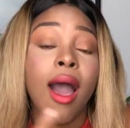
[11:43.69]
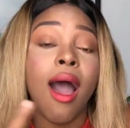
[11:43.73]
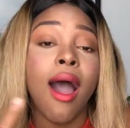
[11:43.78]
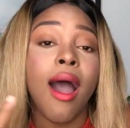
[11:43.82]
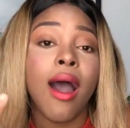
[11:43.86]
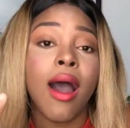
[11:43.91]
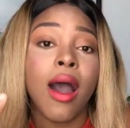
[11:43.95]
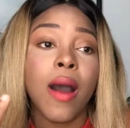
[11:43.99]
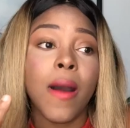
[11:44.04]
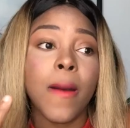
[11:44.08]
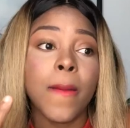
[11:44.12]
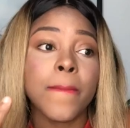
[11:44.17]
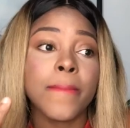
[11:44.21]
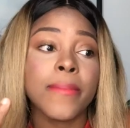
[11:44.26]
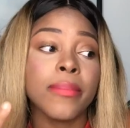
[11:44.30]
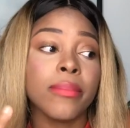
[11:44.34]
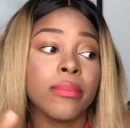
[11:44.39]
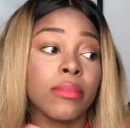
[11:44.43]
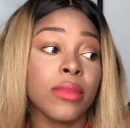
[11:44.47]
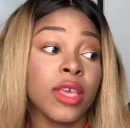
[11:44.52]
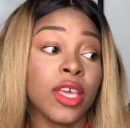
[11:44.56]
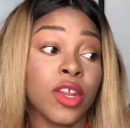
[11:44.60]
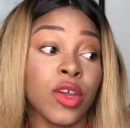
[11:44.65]

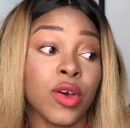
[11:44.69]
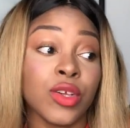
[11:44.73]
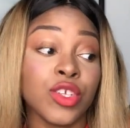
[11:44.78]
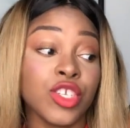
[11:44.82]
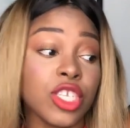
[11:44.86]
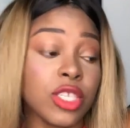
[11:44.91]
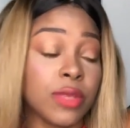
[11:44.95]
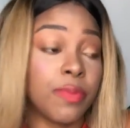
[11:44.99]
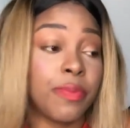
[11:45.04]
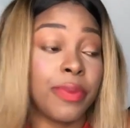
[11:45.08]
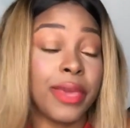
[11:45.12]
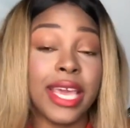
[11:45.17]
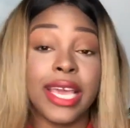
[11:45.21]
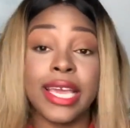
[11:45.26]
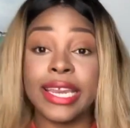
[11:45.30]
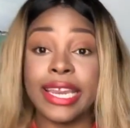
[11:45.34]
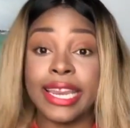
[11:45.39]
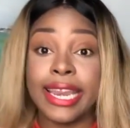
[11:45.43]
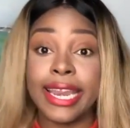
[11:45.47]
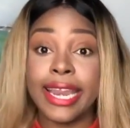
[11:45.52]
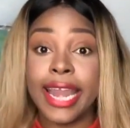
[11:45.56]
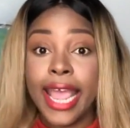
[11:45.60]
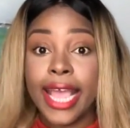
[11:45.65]
You know, just
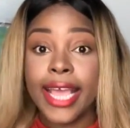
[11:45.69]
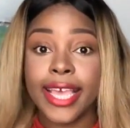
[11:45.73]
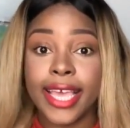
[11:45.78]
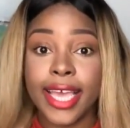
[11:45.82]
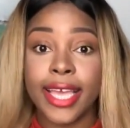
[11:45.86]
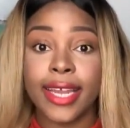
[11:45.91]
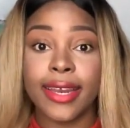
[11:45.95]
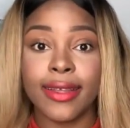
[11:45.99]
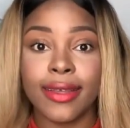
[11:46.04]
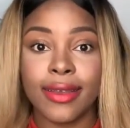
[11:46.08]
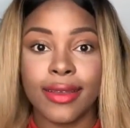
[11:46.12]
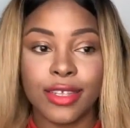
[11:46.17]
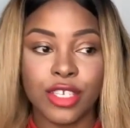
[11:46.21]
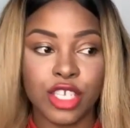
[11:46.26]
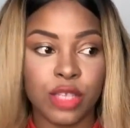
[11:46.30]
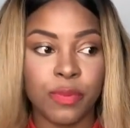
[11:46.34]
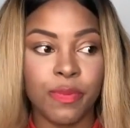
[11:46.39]
being naked